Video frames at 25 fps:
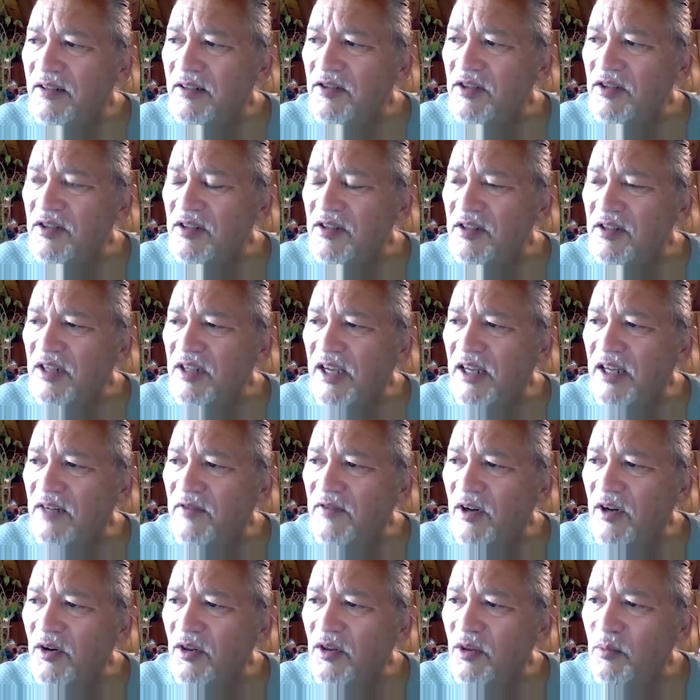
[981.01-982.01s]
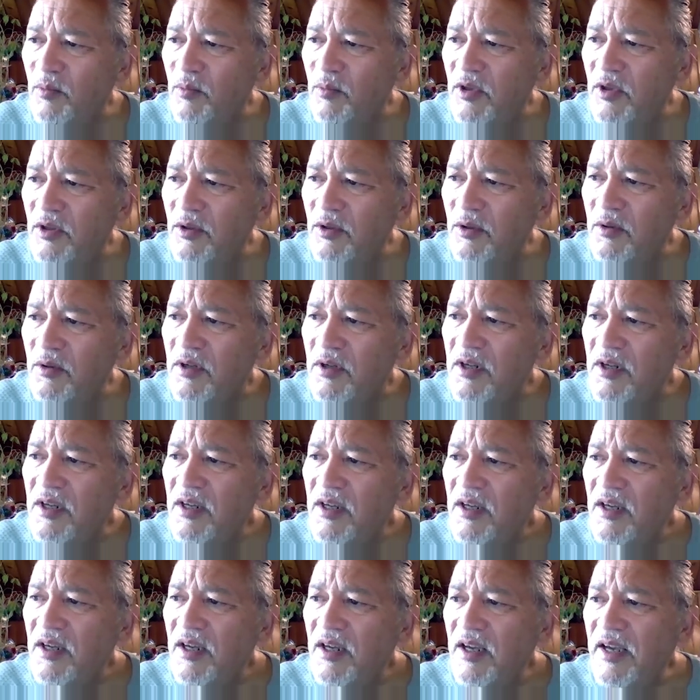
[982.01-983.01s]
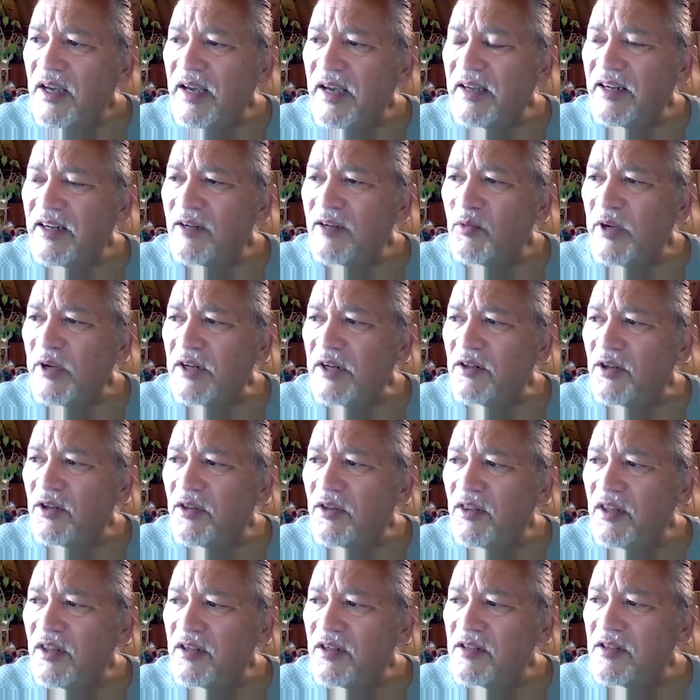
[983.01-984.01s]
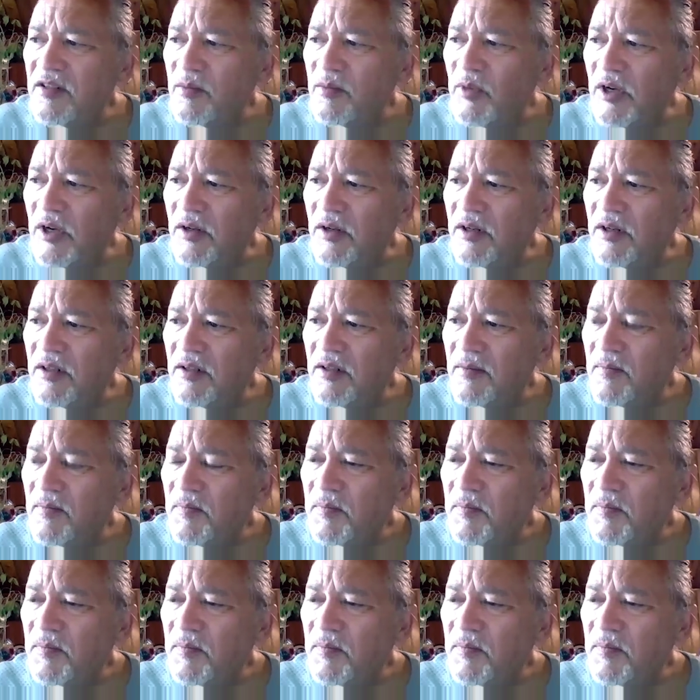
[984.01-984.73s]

just kind of out of the blue. And I'd read good things about it.